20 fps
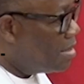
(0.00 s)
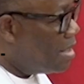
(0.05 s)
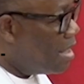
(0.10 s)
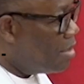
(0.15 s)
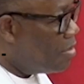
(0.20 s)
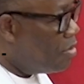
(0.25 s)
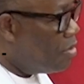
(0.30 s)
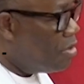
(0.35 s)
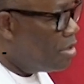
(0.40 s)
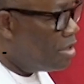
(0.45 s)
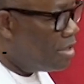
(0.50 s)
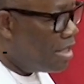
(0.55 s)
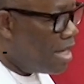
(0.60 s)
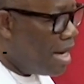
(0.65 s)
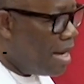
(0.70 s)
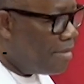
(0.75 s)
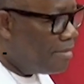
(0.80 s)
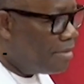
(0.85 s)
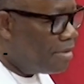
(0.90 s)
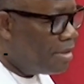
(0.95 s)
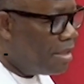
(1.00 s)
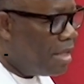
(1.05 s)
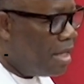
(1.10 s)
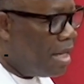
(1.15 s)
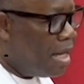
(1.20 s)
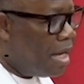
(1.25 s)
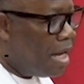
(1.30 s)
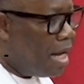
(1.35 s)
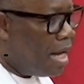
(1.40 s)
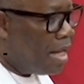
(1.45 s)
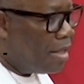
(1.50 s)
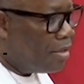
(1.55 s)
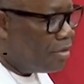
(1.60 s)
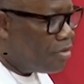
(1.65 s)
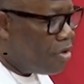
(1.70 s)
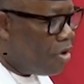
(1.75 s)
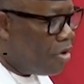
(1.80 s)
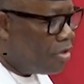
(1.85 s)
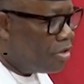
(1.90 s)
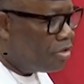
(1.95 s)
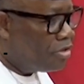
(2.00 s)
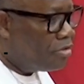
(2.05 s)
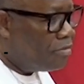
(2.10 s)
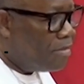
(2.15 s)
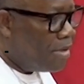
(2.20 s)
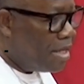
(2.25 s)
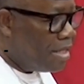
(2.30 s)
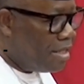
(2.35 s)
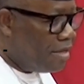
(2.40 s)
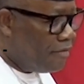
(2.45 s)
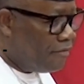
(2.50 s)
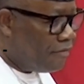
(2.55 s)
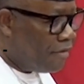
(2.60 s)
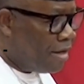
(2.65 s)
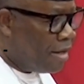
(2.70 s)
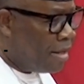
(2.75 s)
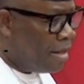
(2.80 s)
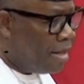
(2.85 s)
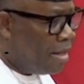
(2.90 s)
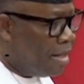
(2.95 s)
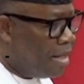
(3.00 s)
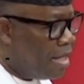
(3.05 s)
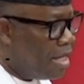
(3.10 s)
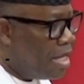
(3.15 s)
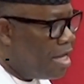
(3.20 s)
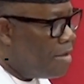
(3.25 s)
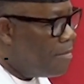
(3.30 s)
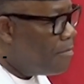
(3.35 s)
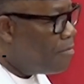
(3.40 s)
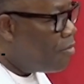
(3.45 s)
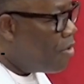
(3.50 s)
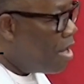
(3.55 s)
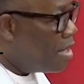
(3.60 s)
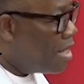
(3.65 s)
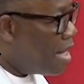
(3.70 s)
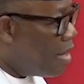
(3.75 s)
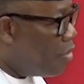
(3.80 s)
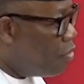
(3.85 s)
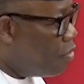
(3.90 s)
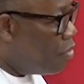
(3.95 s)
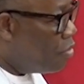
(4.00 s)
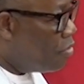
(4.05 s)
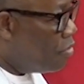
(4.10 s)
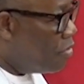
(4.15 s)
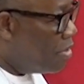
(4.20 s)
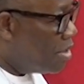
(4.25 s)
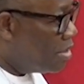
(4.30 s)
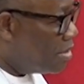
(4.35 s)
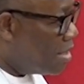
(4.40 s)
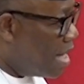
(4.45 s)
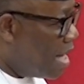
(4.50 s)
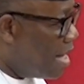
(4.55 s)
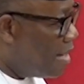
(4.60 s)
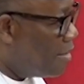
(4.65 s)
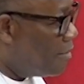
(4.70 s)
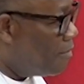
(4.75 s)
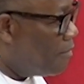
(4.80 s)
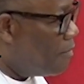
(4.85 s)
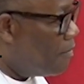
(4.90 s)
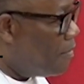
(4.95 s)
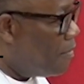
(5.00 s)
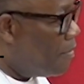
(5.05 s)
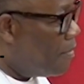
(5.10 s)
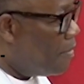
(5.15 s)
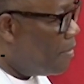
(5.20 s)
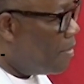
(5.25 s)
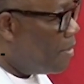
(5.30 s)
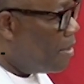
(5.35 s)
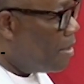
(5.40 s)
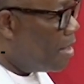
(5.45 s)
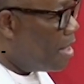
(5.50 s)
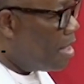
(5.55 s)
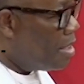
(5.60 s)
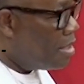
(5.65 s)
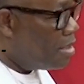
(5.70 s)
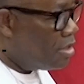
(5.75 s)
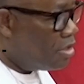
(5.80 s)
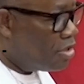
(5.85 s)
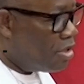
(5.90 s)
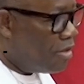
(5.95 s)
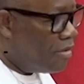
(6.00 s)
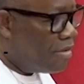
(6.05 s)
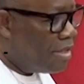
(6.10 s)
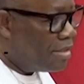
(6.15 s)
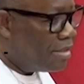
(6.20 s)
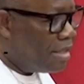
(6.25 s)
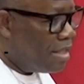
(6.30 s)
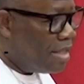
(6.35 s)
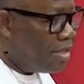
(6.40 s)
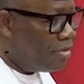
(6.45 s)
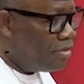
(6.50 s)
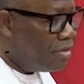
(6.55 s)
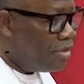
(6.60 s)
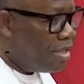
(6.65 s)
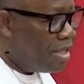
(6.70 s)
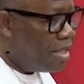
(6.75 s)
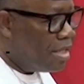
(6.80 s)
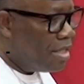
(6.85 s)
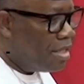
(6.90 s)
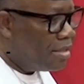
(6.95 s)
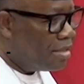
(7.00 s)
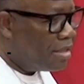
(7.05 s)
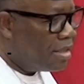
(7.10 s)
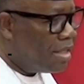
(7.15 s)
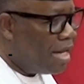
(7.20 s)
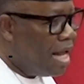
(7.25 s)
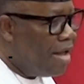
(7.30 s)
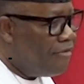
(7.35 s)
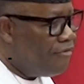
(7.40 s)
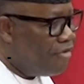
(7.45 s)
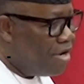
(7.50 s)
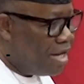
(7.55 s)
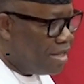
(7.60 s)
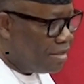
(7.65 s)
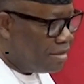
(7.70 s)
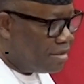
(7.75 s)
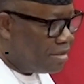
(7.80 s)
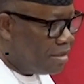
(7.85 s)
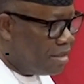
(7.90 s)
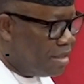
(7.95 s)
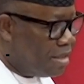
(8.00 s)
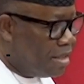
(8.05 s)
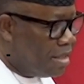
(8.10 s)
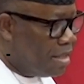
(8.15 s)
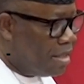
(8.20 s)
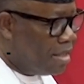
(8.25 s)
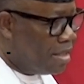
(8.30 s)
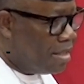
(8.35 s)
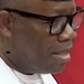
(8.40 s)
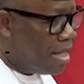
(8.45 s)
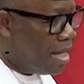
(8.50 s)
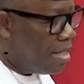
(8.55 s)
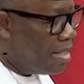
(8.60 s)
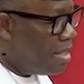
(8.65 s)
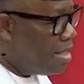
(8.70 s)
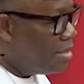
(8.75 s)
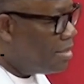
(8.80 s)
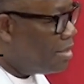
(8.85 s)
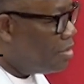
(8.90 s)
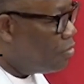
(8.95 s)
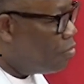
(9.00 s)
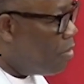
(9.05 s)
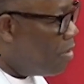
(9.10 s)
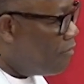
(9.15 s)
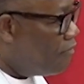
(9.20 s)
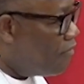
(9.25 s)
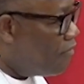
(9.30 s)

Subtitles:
that though tribes and tongues may differ, in brotherhood we stand. The decision of the Senate today is clear evidence that this is one